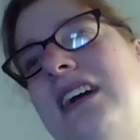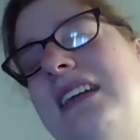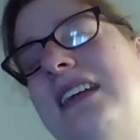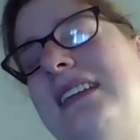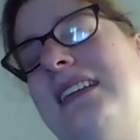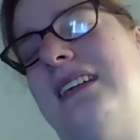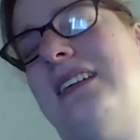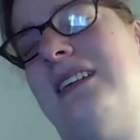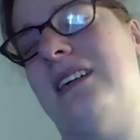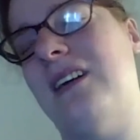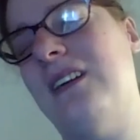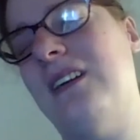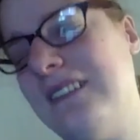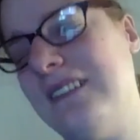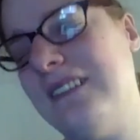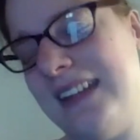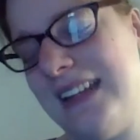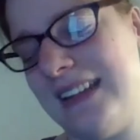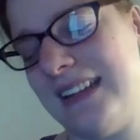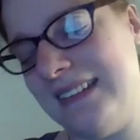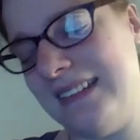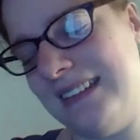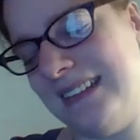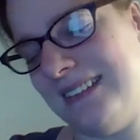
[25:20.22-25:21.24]
I thought, I'll
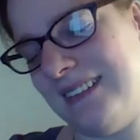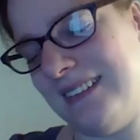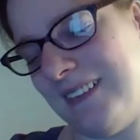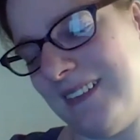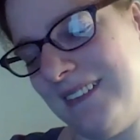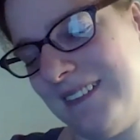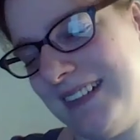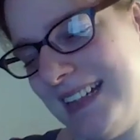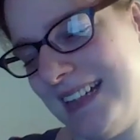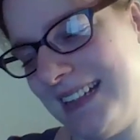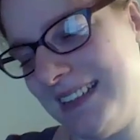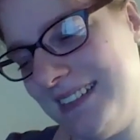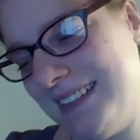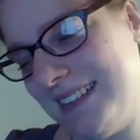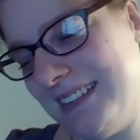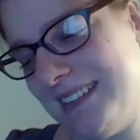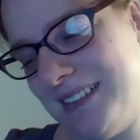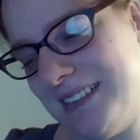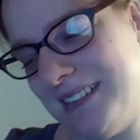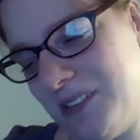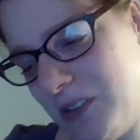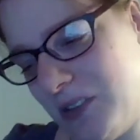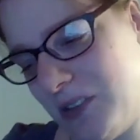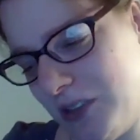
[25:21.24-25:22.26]
get, I'll get to
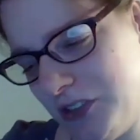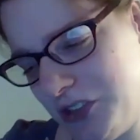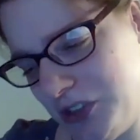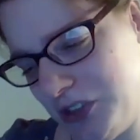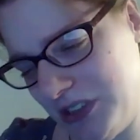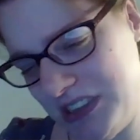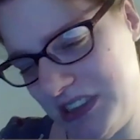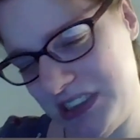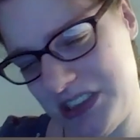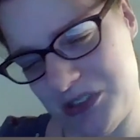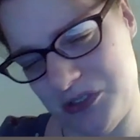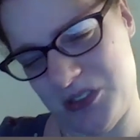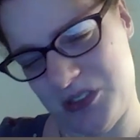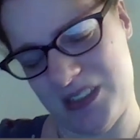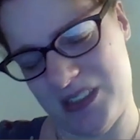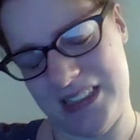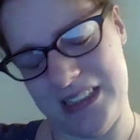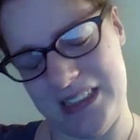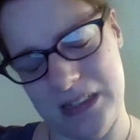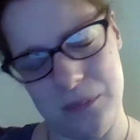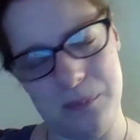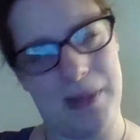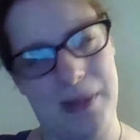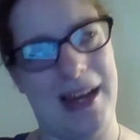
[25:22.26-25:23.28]
the grocery store
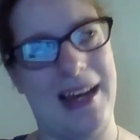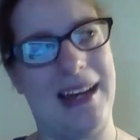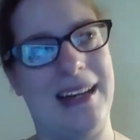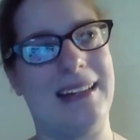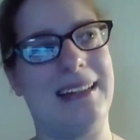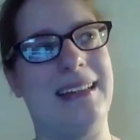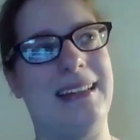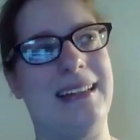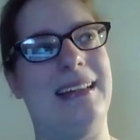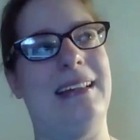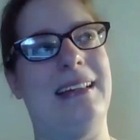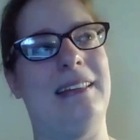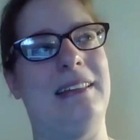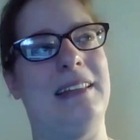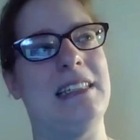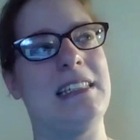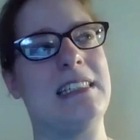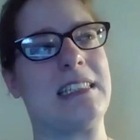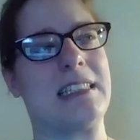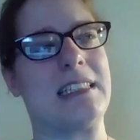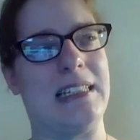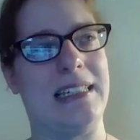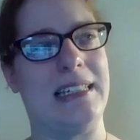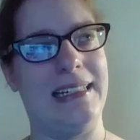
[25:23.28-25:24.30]
and come back. And
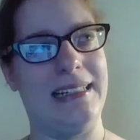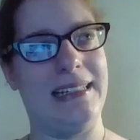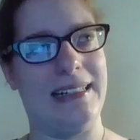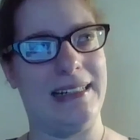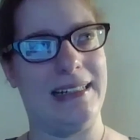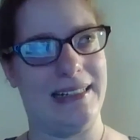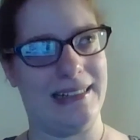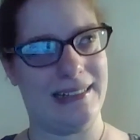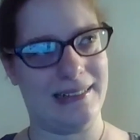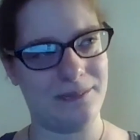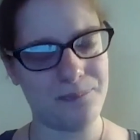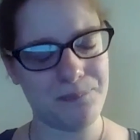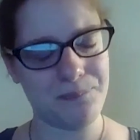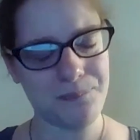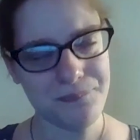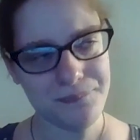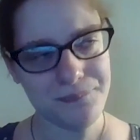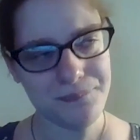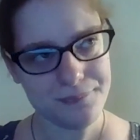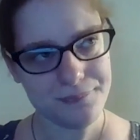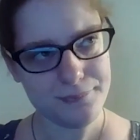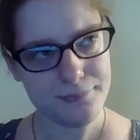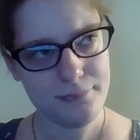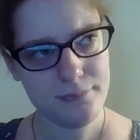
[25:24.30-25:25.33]
this lady
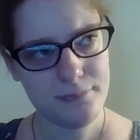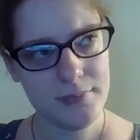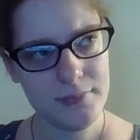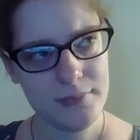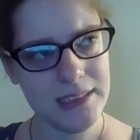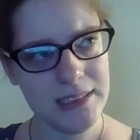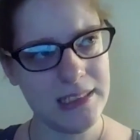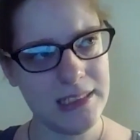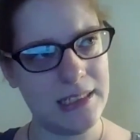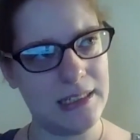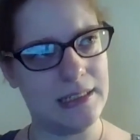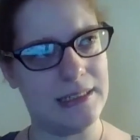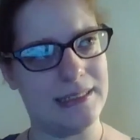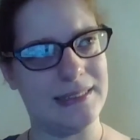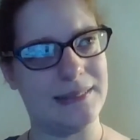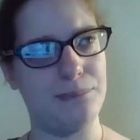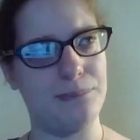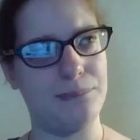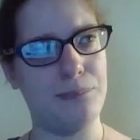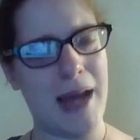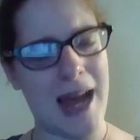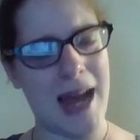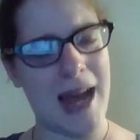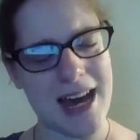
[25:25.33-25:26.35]

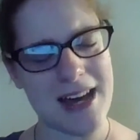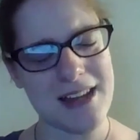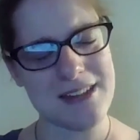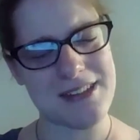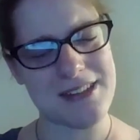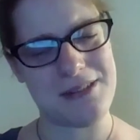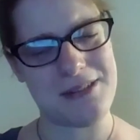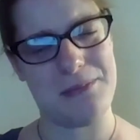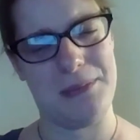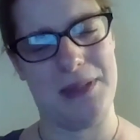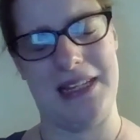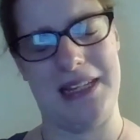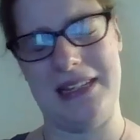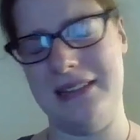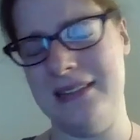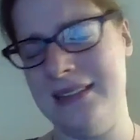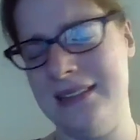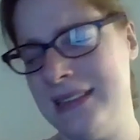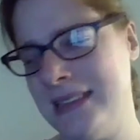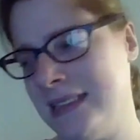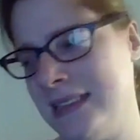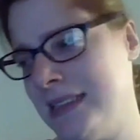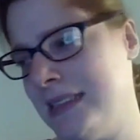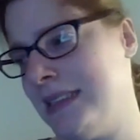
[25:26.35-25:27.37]
um, passed me
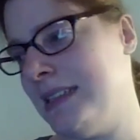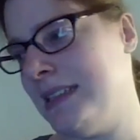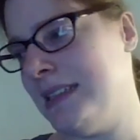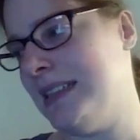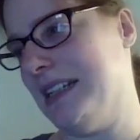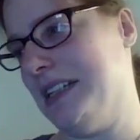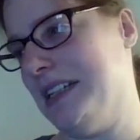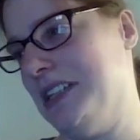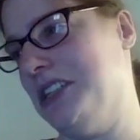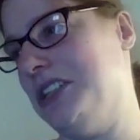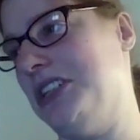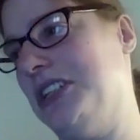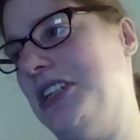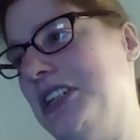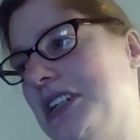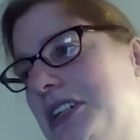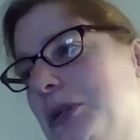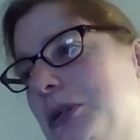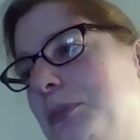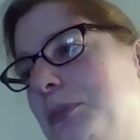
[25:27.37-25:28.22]
and she